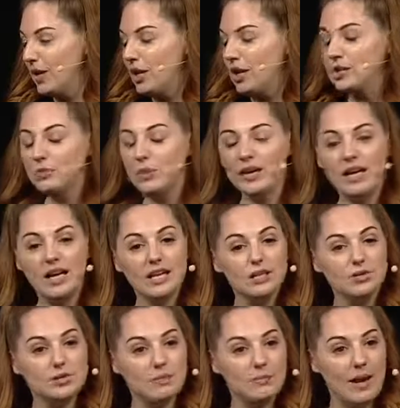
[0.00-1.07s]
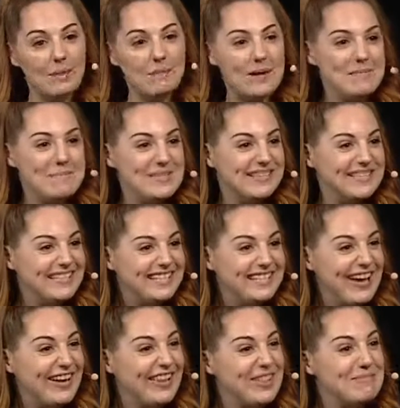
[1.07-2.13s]
Because when I used to plan my business
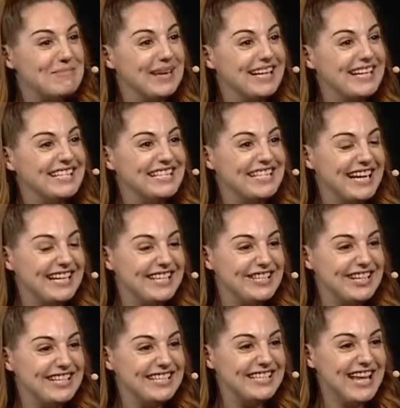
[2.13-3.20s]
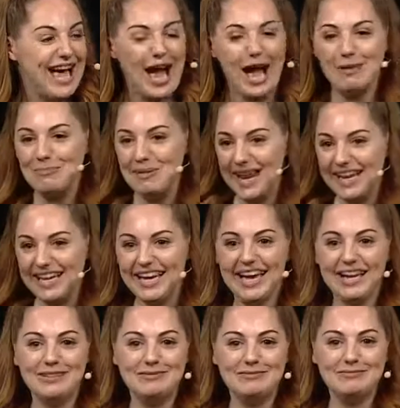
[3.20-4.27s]
out in the beginning stages, I'd plan it
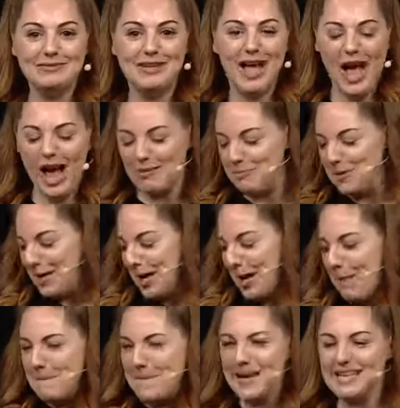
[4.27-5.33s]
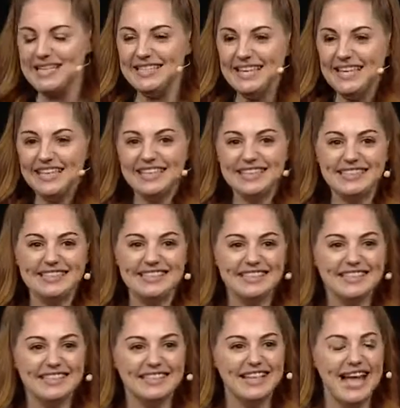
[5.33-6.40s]
out, I'd be like, amazing,
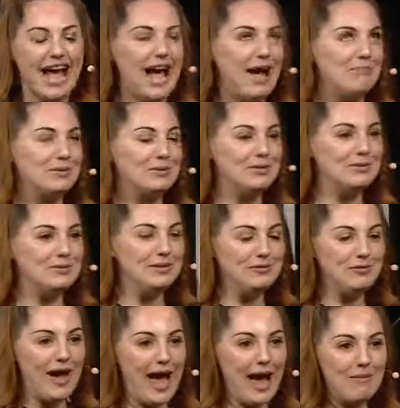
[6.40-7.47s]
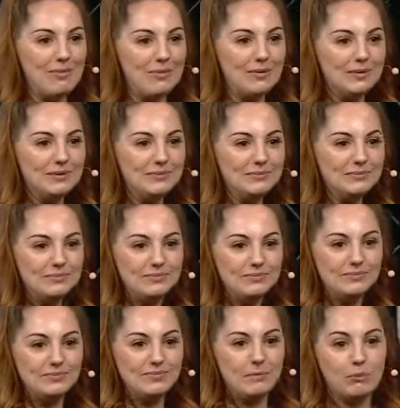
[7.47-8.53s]
absolutely fab,
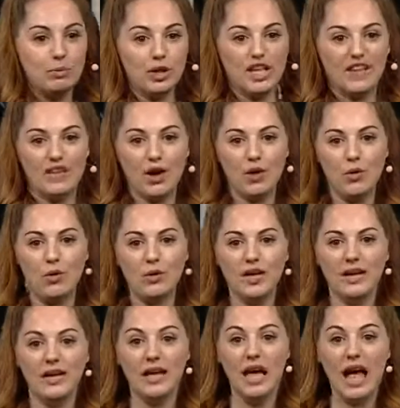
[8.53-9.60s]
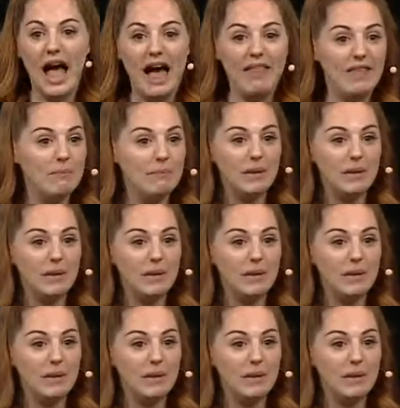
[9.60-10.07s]
put it in the corner, and then